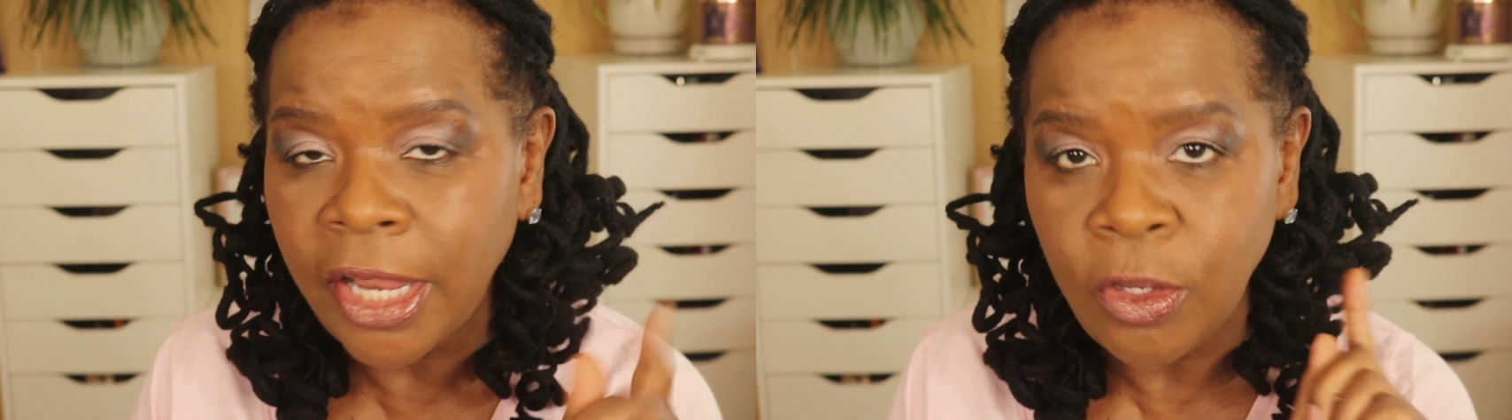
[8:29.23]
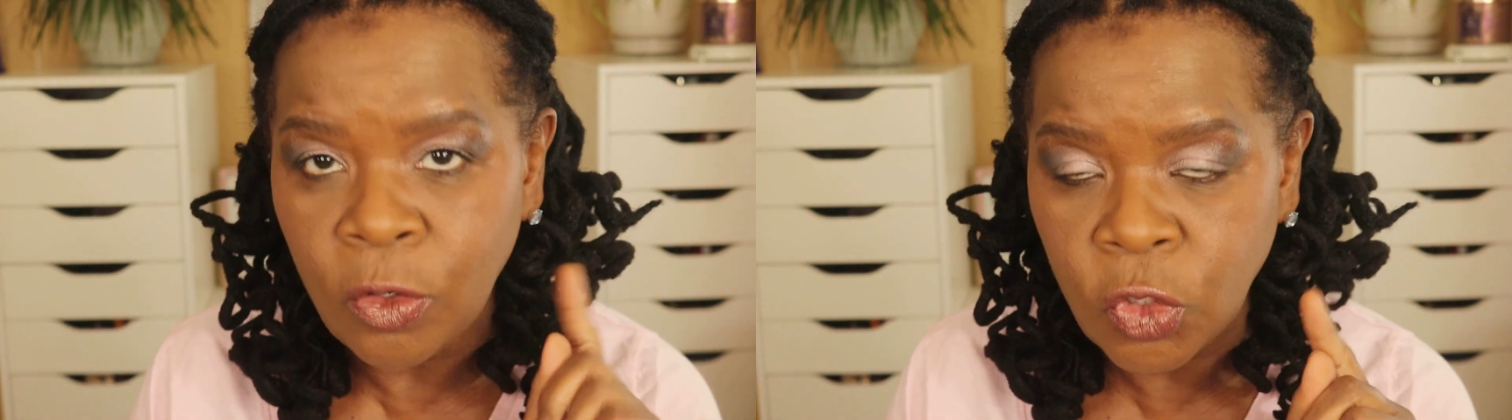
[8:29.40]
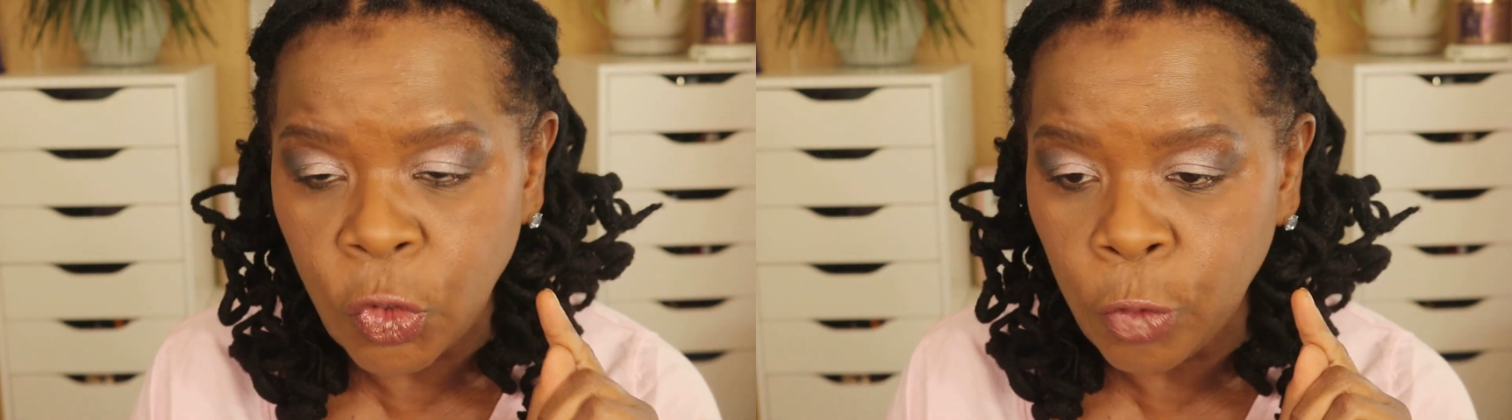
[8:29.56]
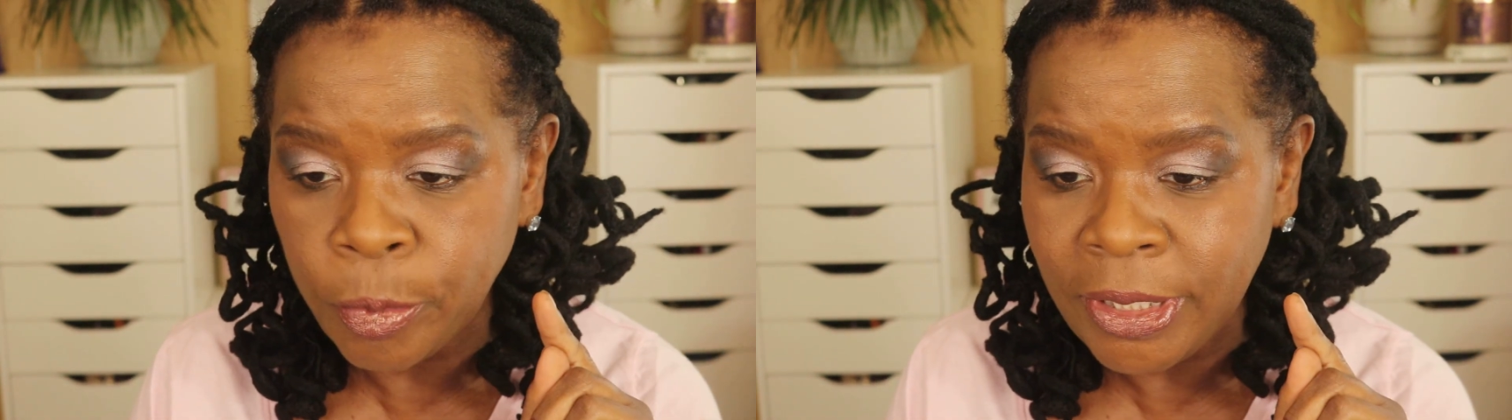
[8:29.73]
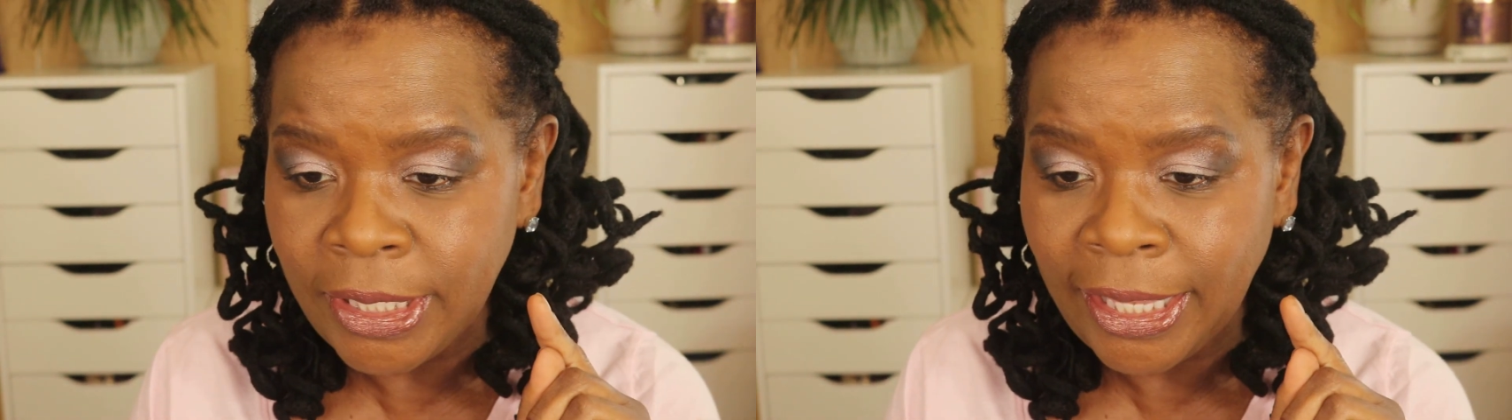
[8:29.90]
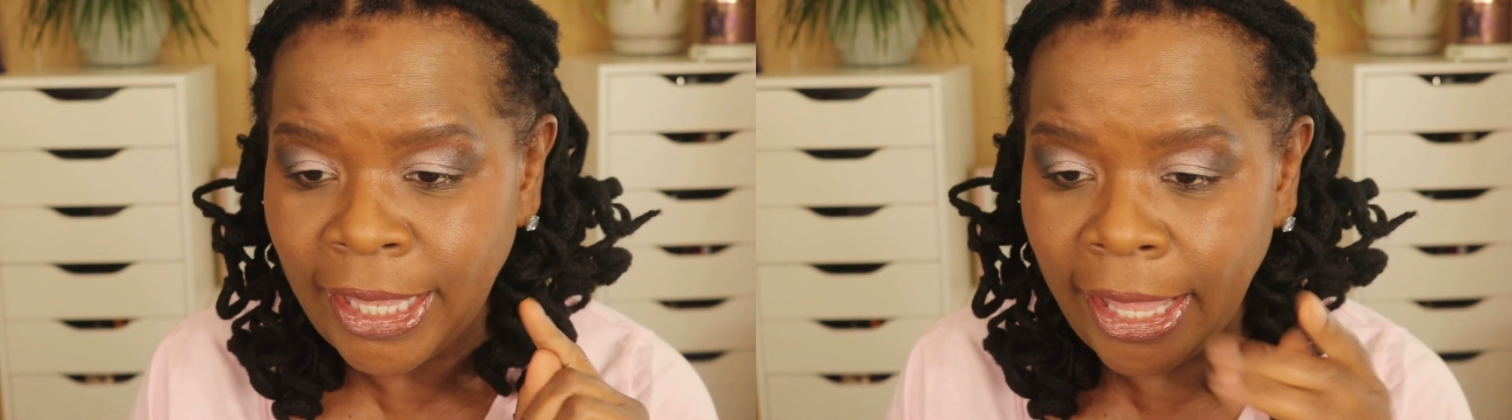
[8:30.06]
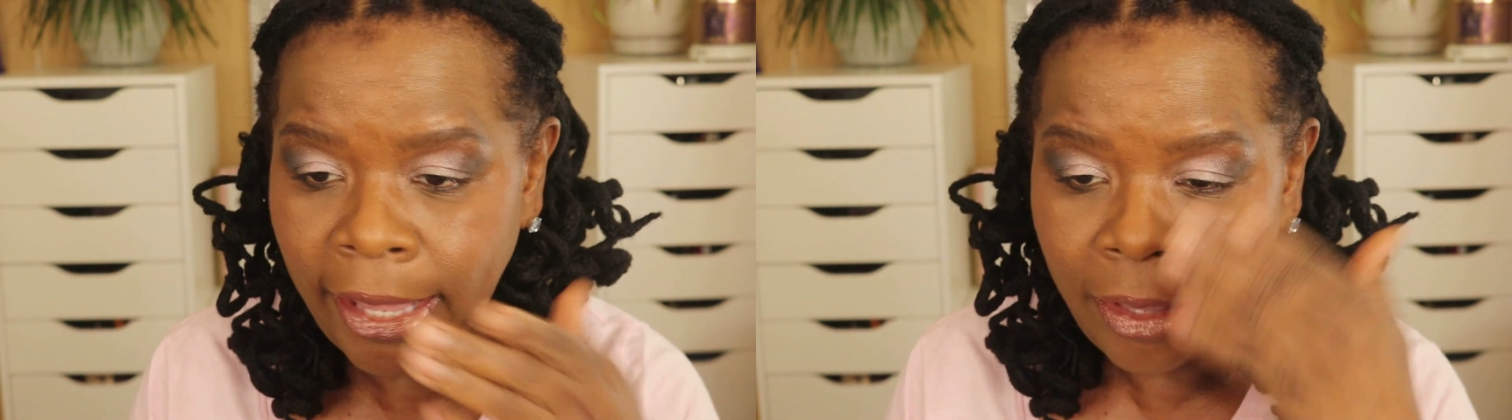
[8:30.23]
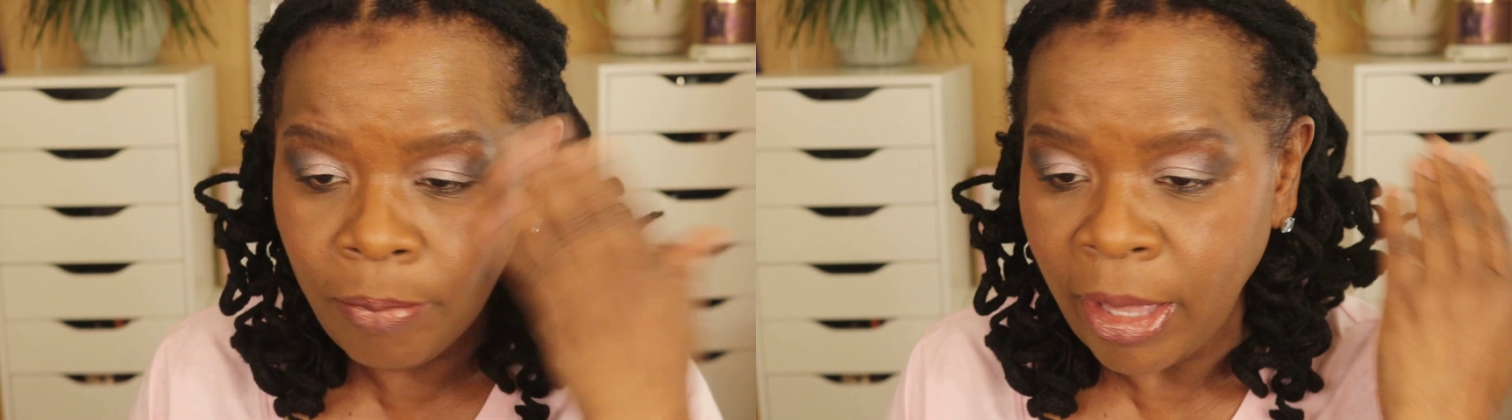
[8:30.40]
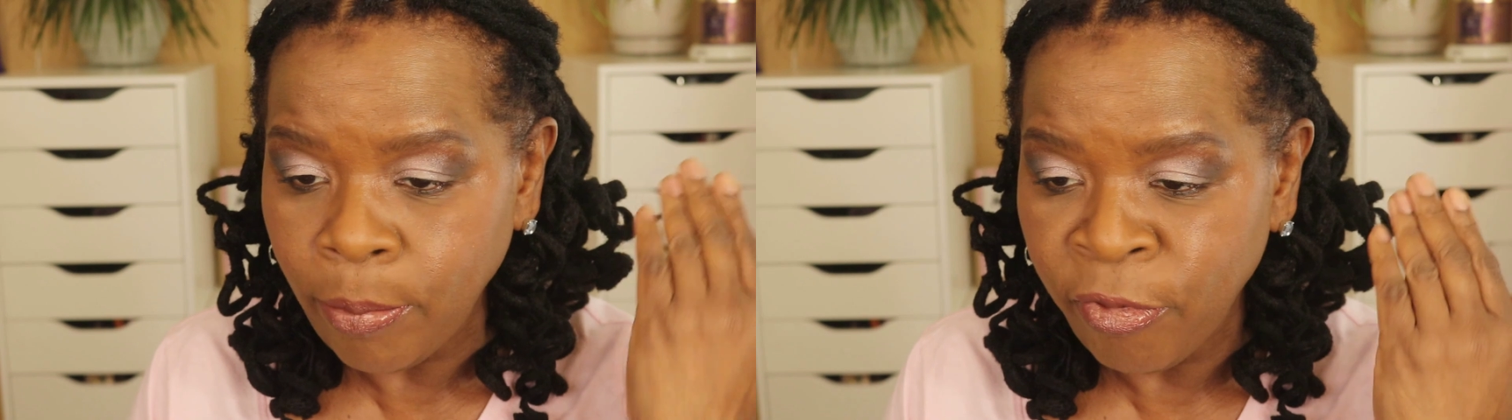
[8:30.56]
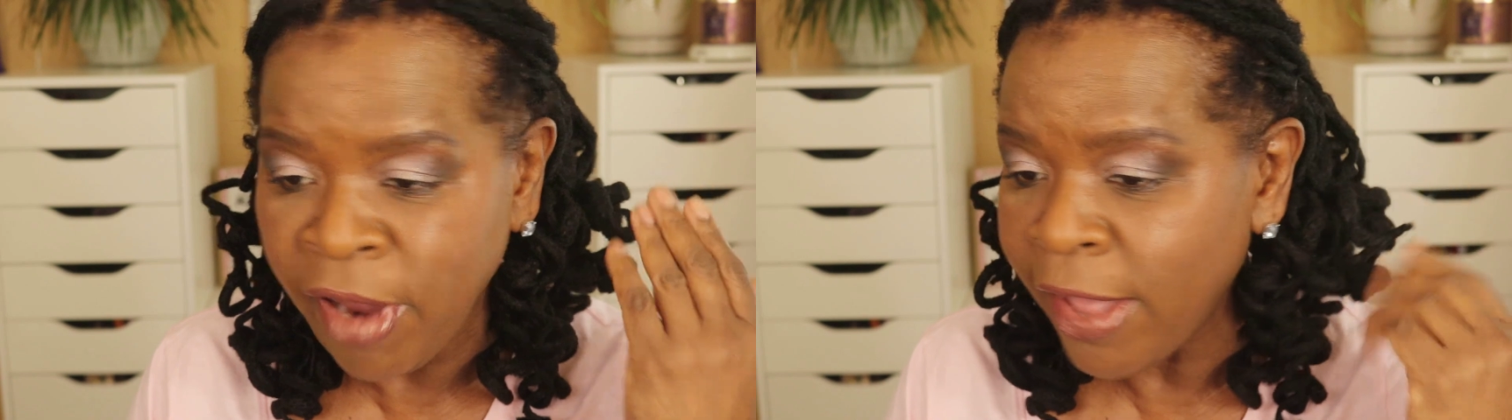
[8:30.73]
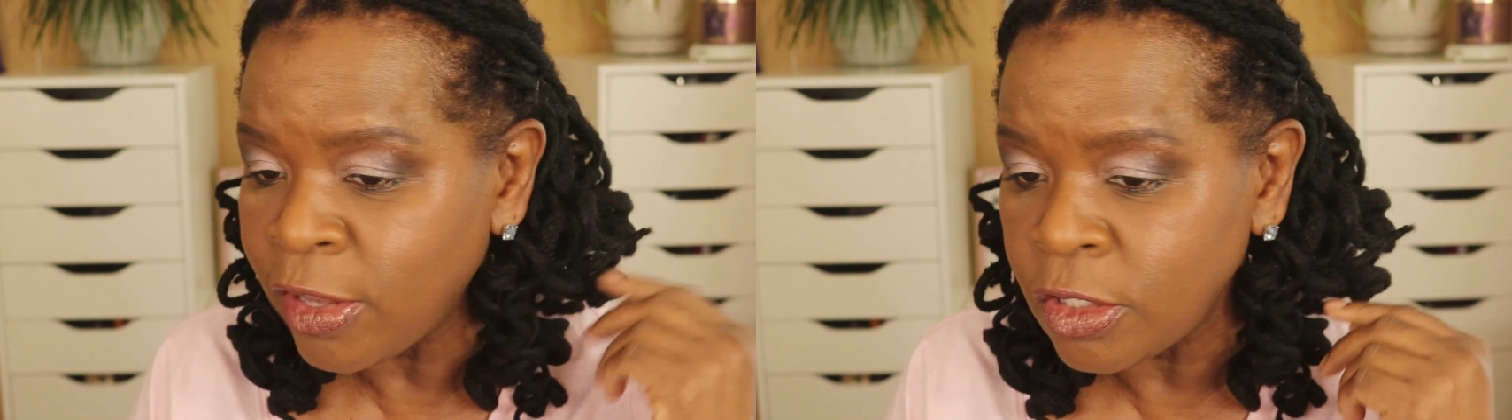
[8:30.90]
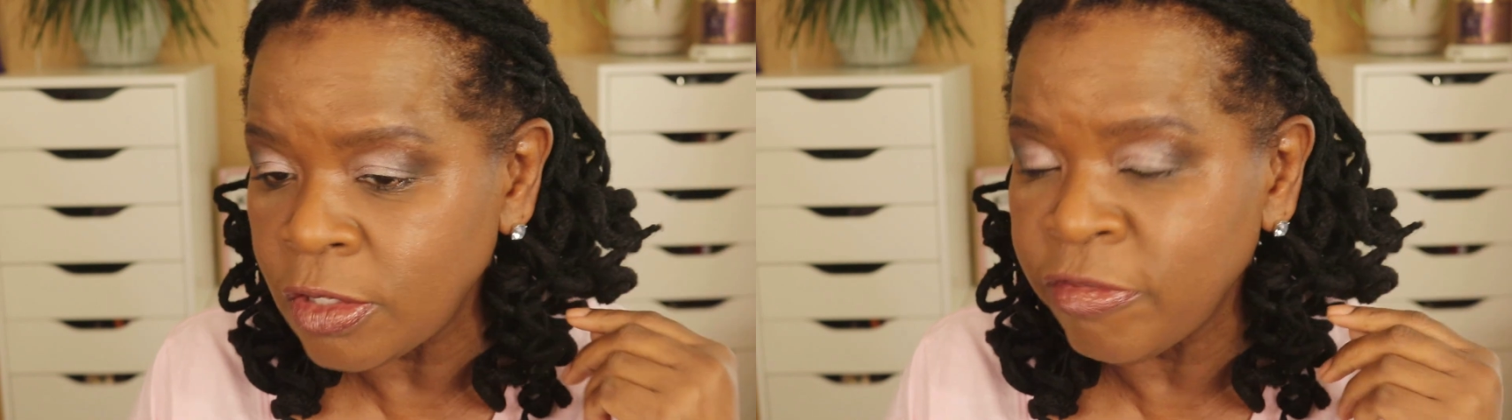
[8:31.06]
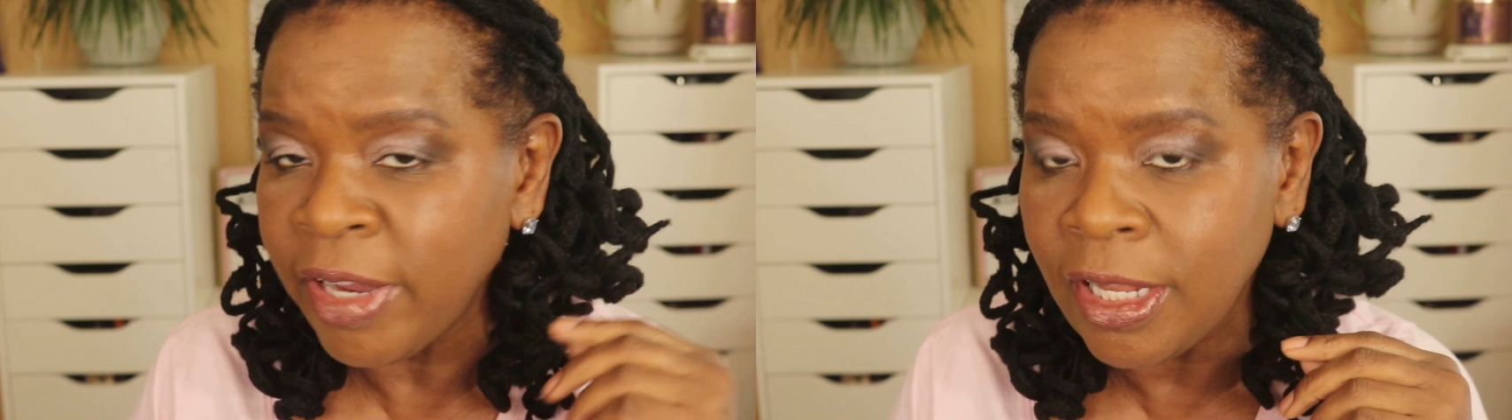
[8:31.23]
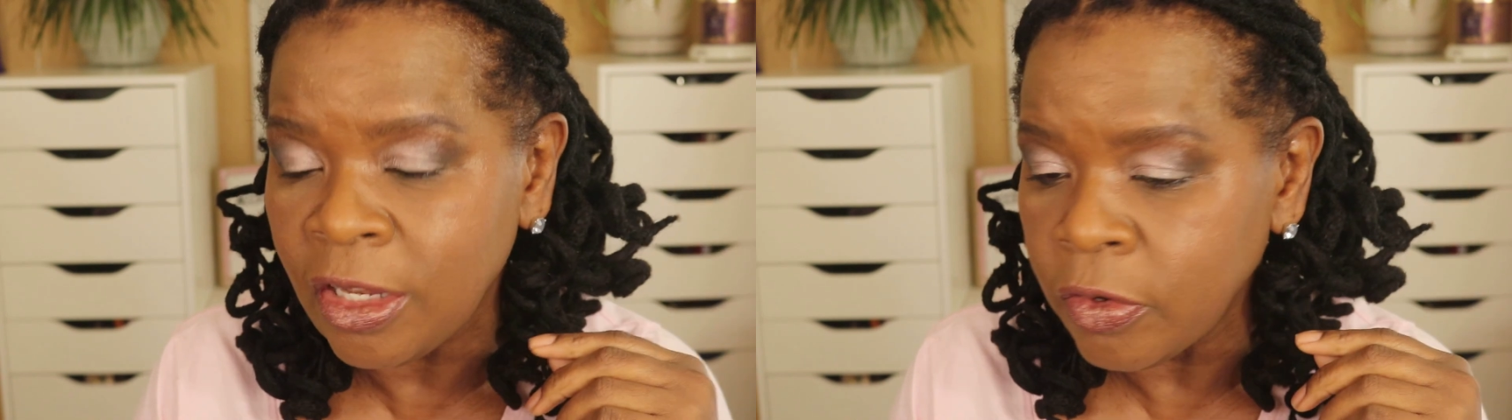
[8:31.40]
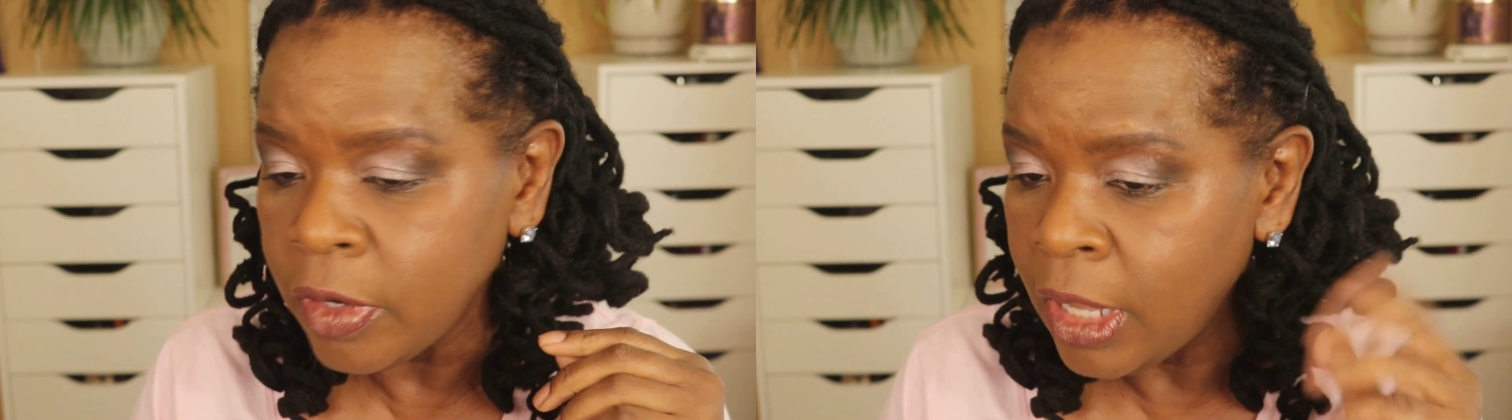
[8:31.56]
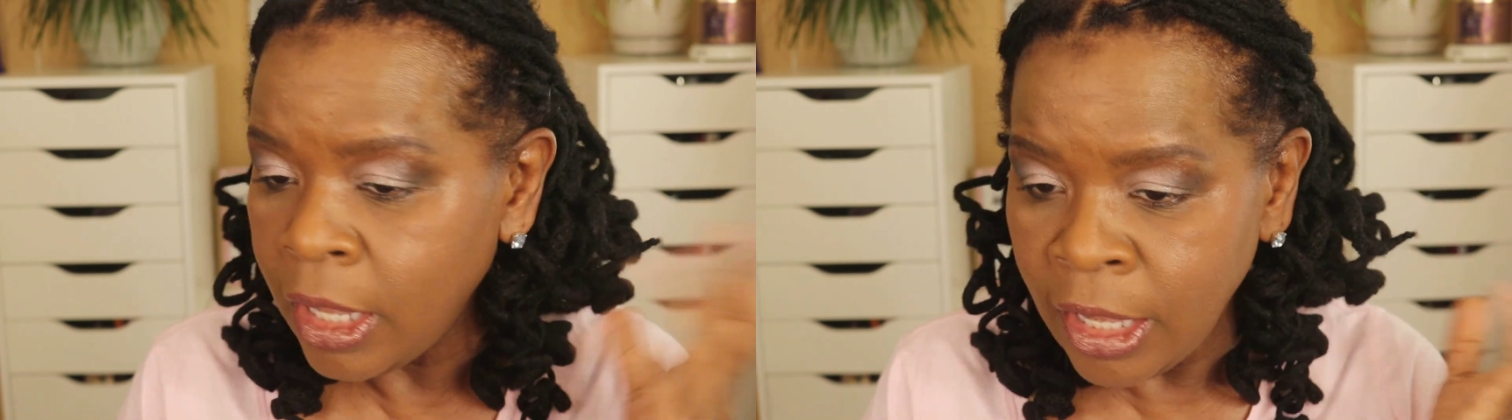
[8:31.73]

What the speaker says: I use Urban Decay, my brows, the regular,